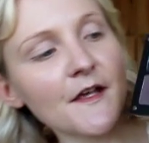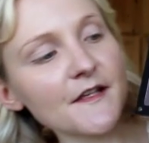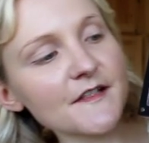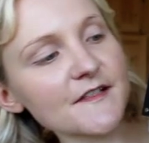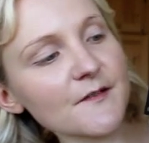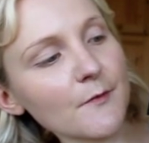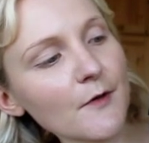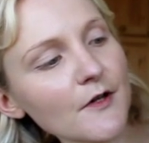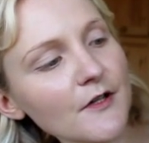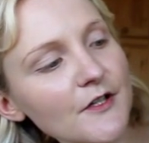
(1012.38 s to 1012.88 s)

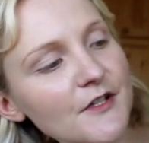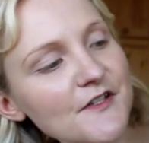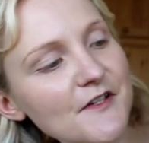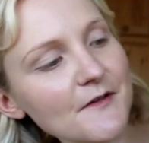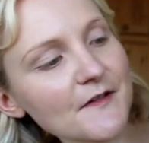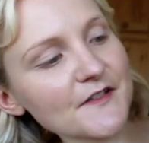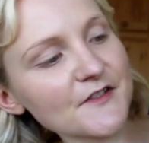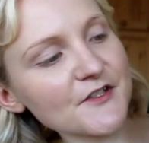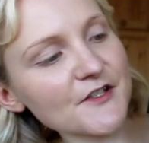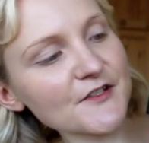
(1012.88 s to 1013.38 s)
So what I'm going to
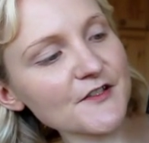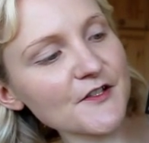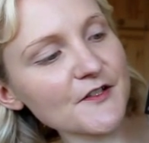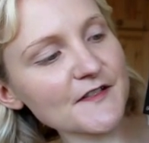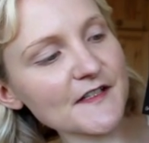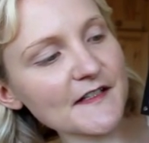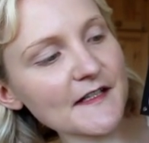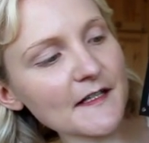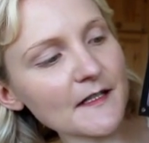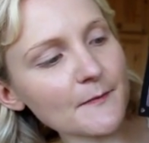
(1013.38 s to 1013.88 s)
do is just
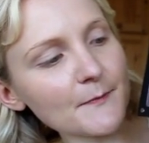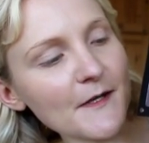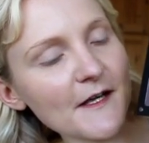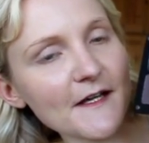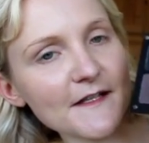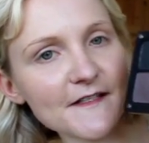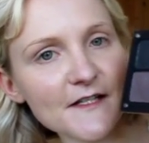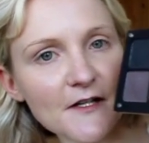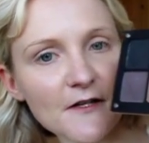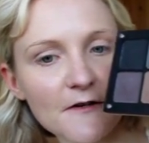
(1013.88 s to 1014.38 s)
use a little
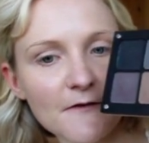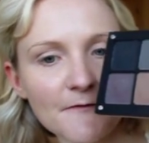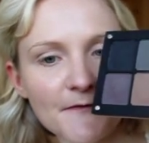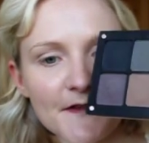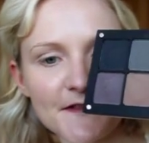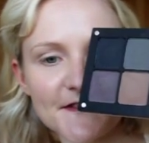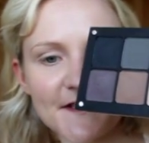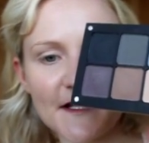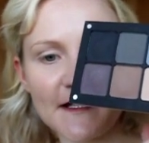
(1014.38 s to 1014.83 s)
bit of this